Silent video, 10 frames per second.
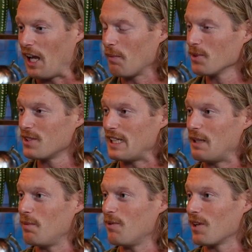of animals
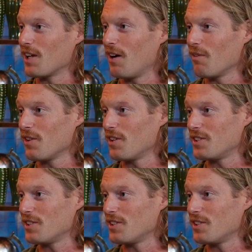need to be recovered.